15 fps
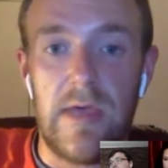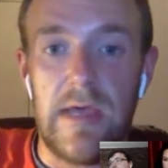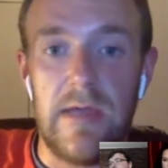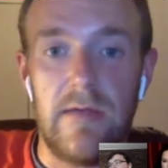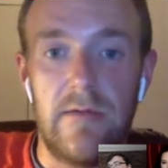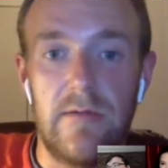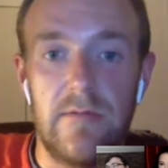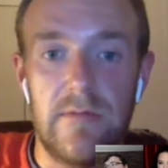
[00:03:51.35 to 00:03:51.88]

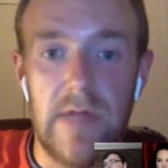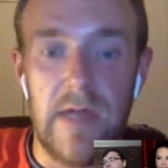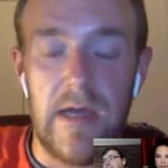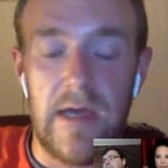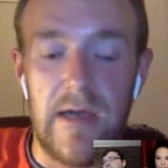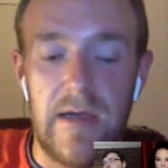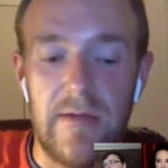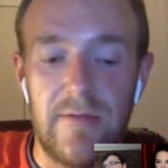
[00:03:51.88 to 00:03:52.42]

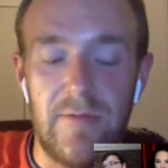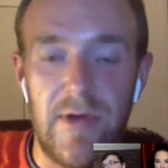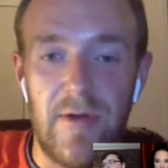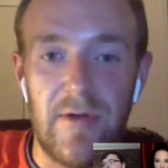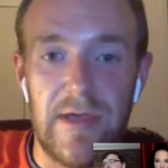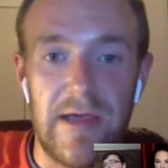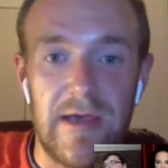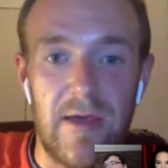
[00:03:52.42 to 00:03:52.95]

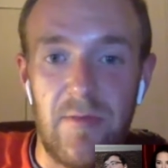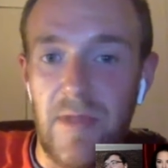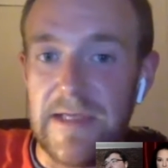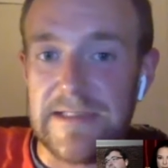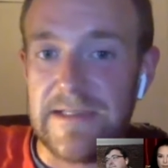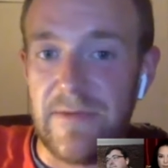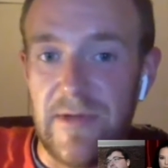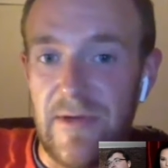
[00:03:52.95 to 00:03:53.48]
get complacent.